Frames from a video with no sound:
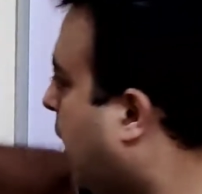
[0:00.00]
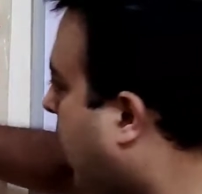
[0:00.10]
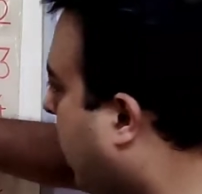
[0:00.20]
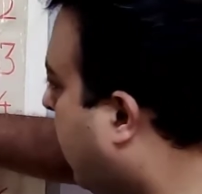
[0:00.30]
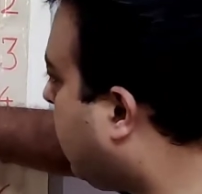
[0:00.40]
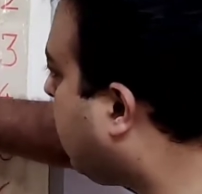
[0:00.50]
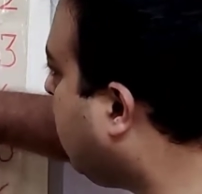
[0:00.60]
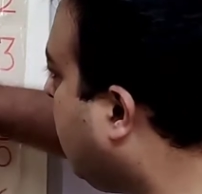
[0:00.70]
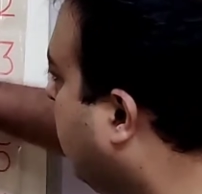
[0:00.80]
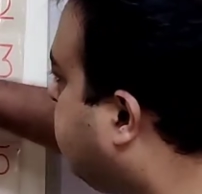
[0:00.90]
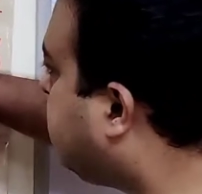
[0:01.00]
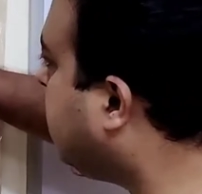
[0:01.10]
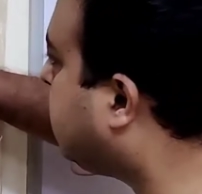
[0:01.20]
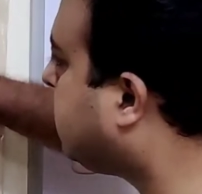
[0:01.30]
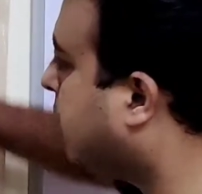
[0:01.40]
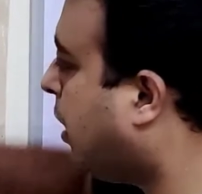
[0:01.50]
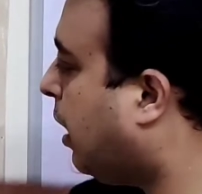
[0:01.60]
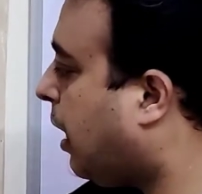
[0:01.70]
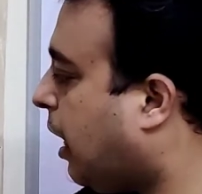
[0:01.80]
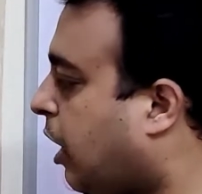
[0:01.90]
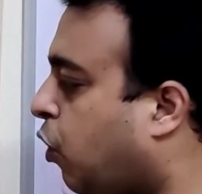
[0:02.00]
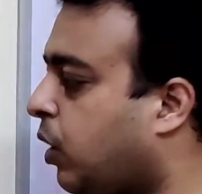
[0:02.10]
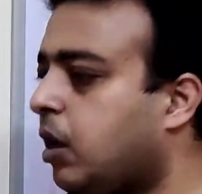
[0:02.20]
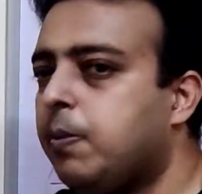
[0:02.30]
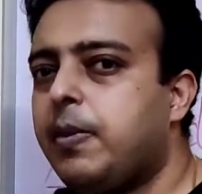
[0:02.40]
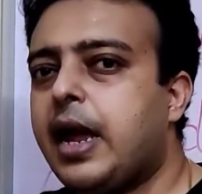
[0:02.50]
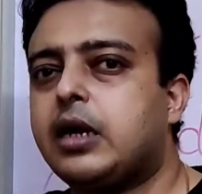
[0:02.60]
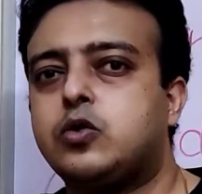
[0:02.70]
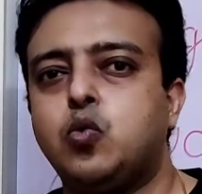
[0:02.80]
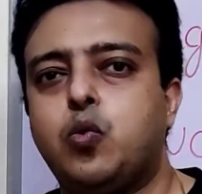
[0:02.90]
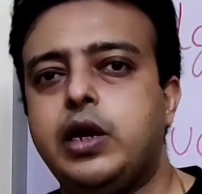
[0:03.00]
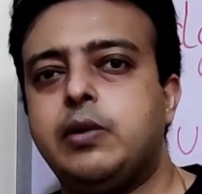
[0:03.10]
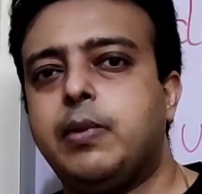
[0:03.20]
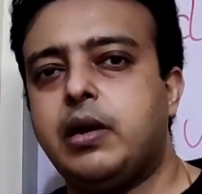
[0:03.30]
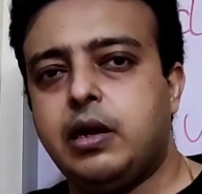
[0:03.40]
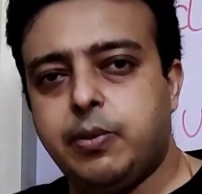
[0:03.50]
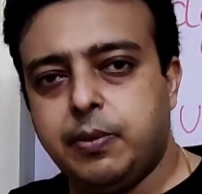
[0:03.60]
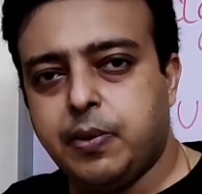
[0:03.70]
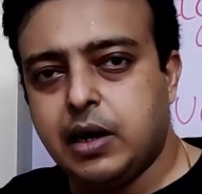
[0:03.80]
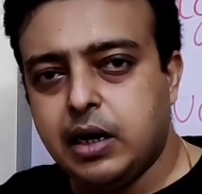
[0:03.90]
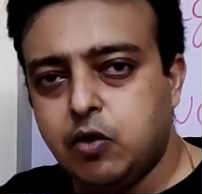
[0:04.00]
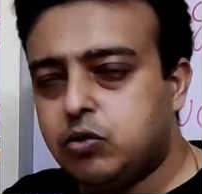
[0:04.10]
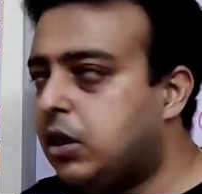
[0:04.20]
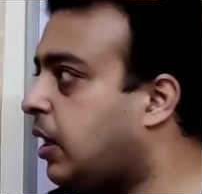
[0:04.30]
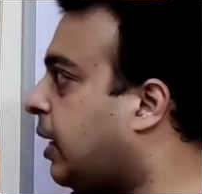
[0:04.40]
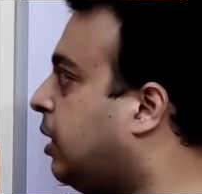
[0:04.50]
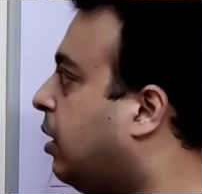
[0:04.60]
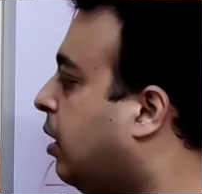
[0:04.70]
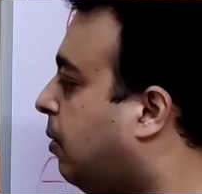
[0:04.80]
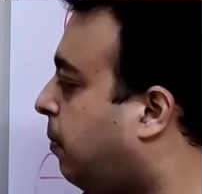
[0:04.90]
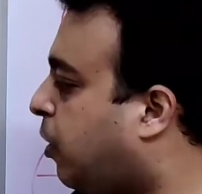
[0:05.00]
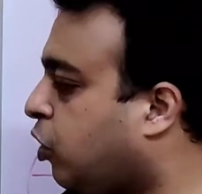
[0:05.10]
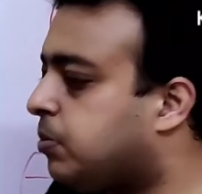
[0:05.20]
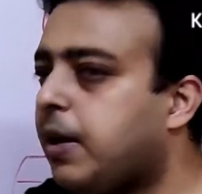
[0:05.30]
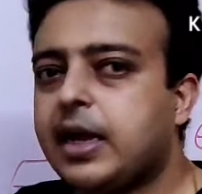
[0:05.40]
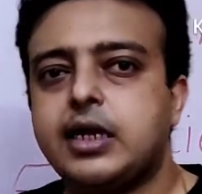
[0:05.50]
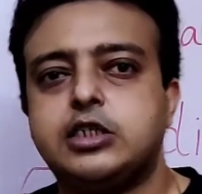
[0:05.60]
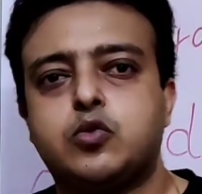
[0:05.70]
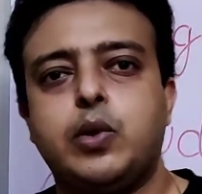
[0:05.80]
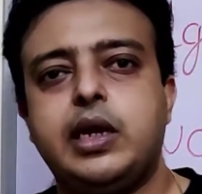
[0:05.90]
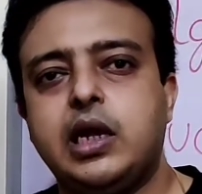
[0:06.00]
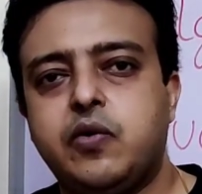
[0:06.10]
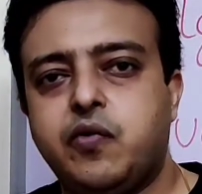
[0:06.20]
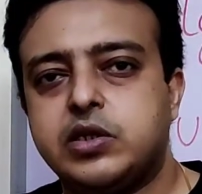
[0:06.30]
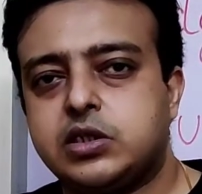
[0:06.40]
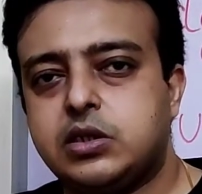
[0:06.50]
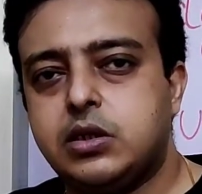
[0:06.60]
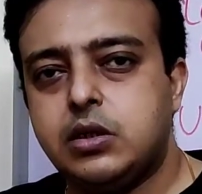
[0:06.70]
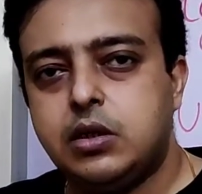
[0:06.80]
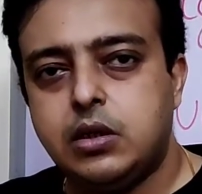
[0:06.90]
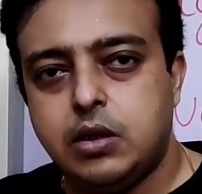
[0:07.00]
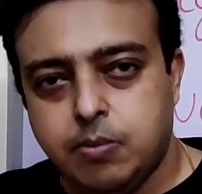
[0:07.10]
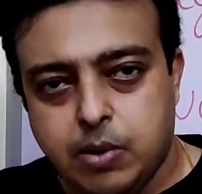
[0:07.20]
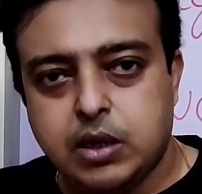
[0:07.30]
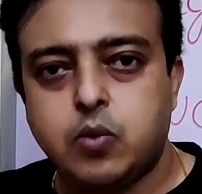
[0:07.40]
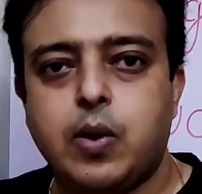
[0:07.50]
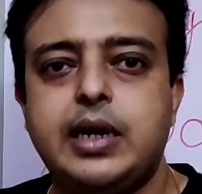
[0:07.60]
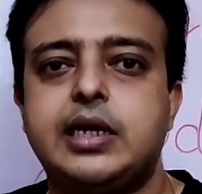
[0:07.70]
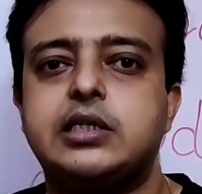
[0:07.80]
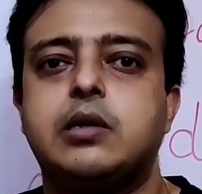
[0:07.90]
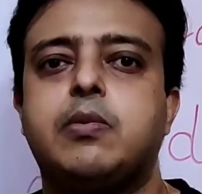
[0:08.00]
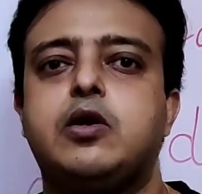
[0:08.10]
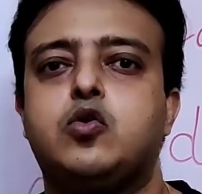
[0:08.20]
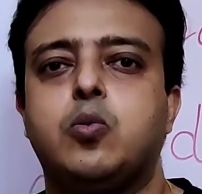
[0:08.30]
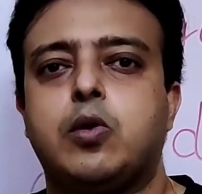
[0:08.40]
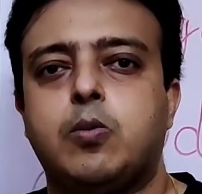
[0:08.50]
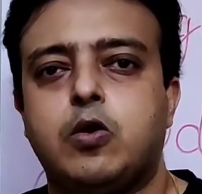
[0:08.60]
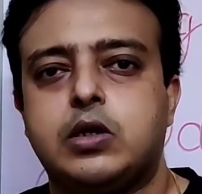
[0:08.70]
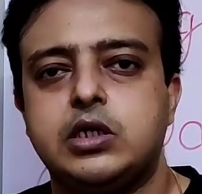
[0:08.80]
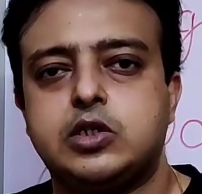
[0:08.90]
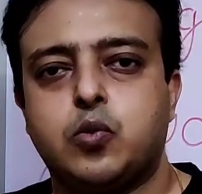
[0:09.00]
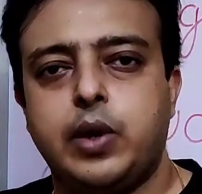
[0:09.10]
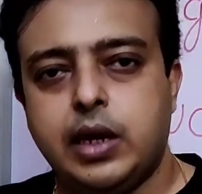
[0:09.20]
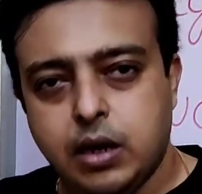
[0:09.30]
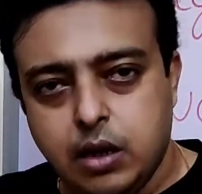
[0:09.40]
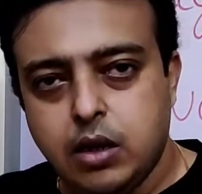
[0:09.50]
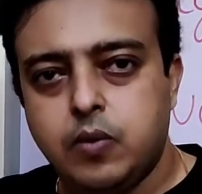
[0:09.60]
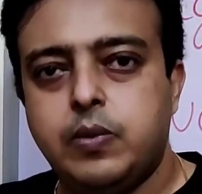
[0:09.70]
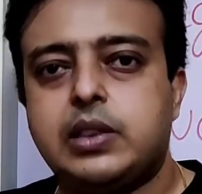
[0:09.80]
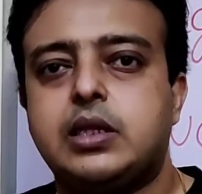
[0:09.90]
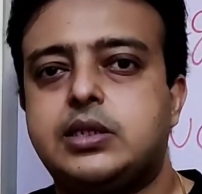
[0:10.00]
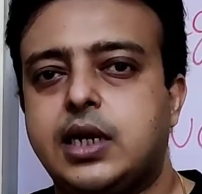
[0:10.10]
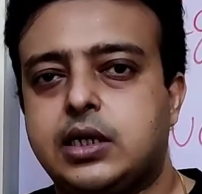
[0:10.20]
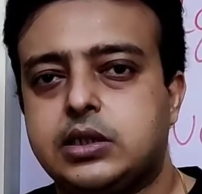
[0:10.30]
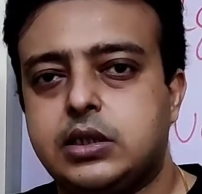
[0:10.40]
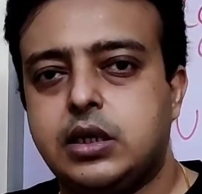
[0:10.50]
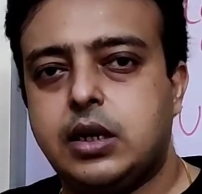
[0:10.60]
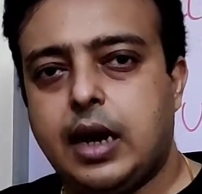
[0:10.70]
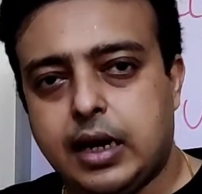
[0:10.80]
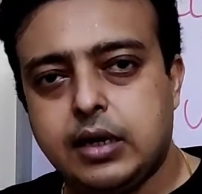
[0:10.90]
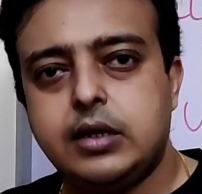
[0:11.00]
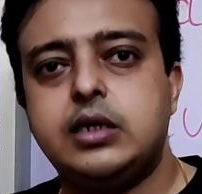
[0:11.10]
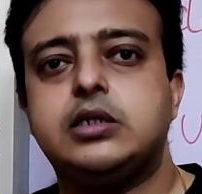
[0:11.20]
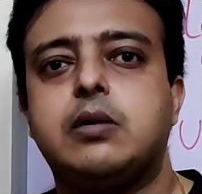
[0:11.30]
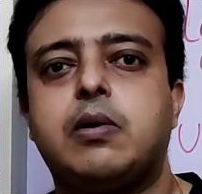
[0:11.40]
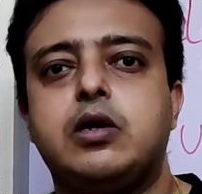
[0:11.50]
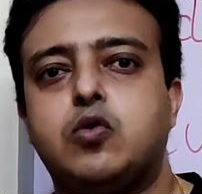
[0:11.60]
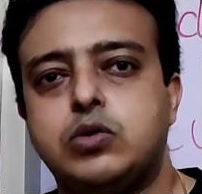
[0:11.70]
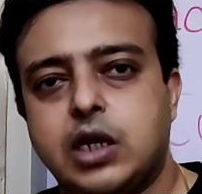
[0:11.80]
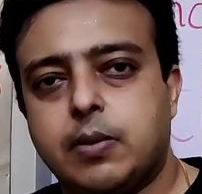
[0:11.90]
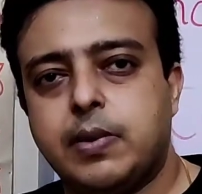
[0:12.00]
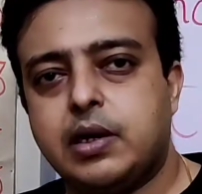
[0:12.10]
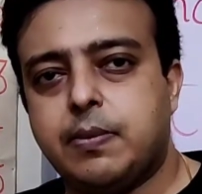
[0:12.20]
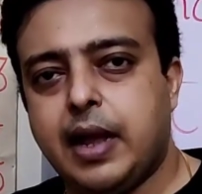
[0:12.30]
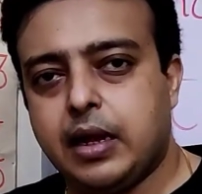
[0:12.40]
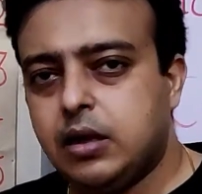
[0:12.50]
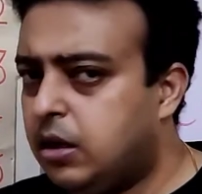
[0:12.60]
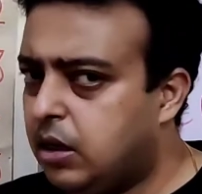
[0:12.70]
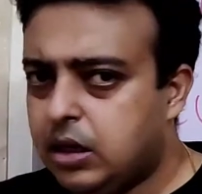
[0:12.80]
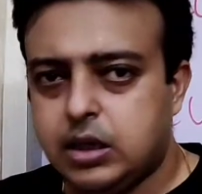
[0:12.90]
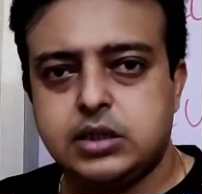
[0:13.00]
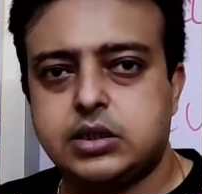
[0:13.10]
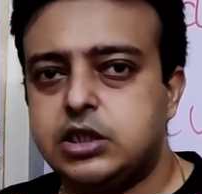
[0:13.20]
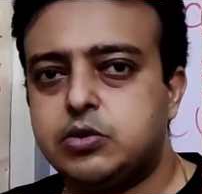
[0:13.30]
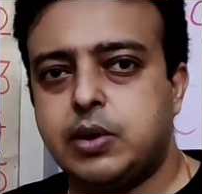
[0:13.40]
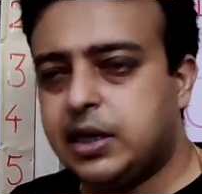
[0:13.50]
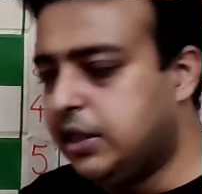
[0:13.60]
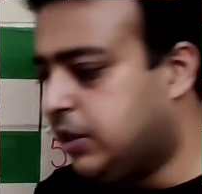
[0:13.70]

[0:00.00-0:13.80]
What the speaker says: and king f6, allowing black to queen. Many people leave the line because black is queening first, but white is able to promote his queen with checks, and he is able to checkmate black. Rest is very